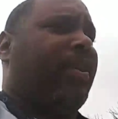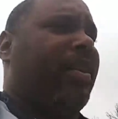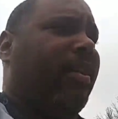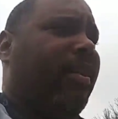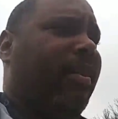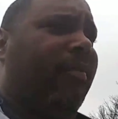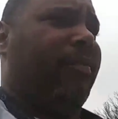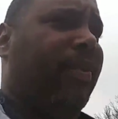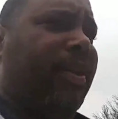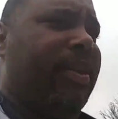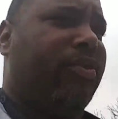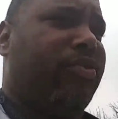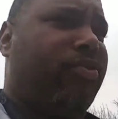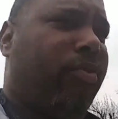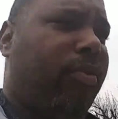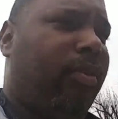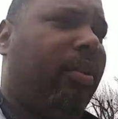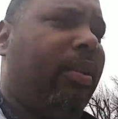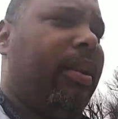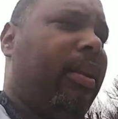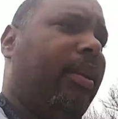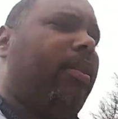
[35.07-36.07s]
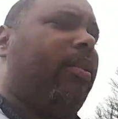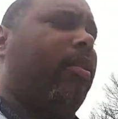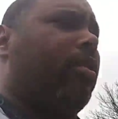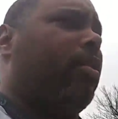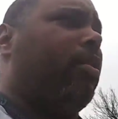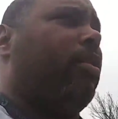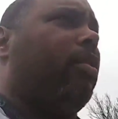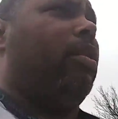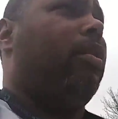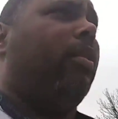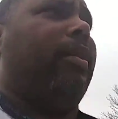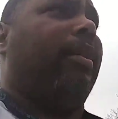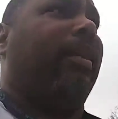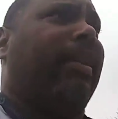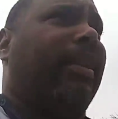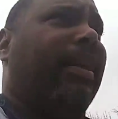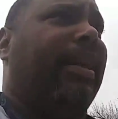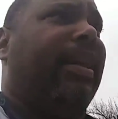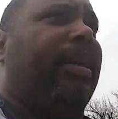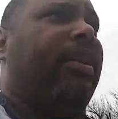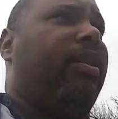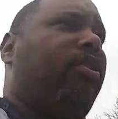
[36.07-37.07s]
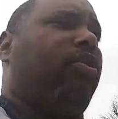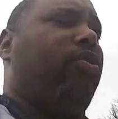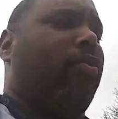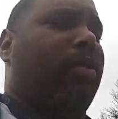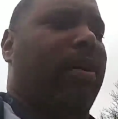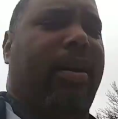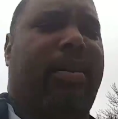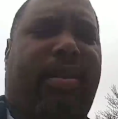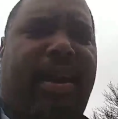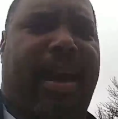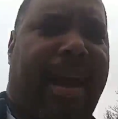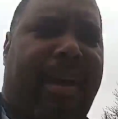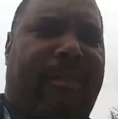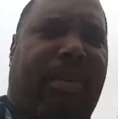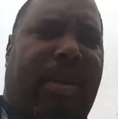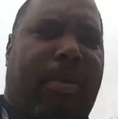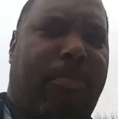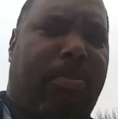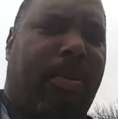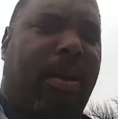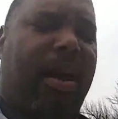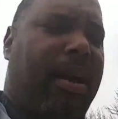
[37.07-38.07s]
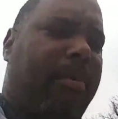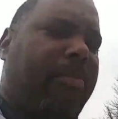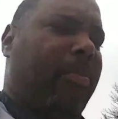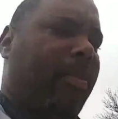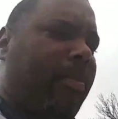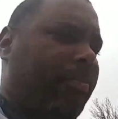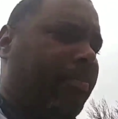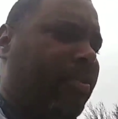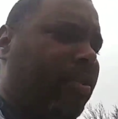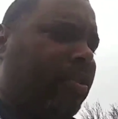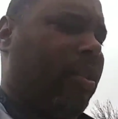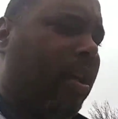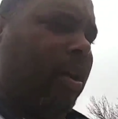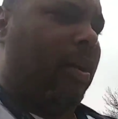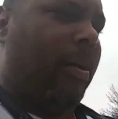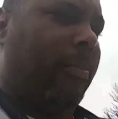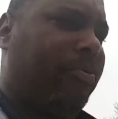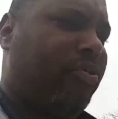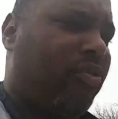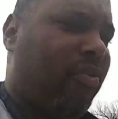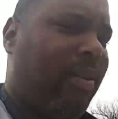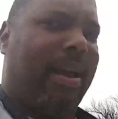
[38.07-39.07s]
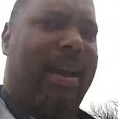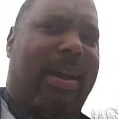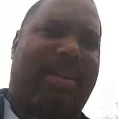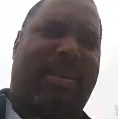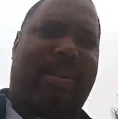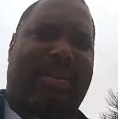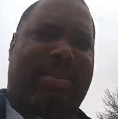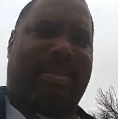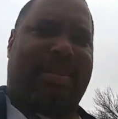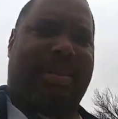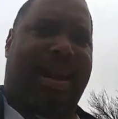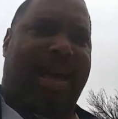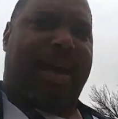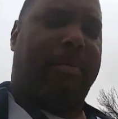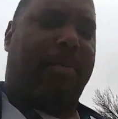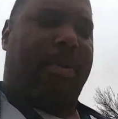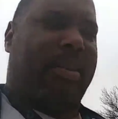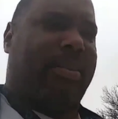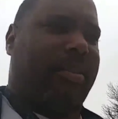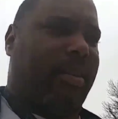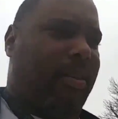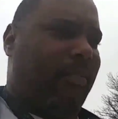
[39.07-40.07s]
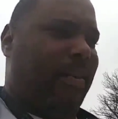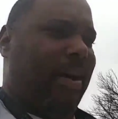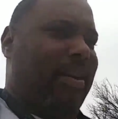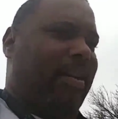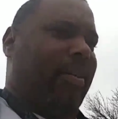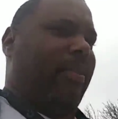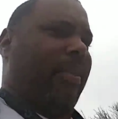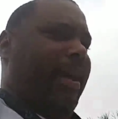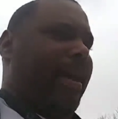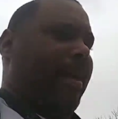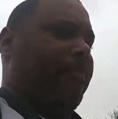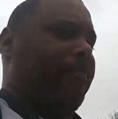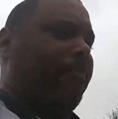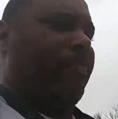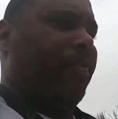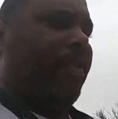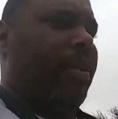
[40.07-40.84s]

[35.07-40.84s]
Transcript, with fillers: could eventually lead to us having problems. So I'm trying to snap myself out of that.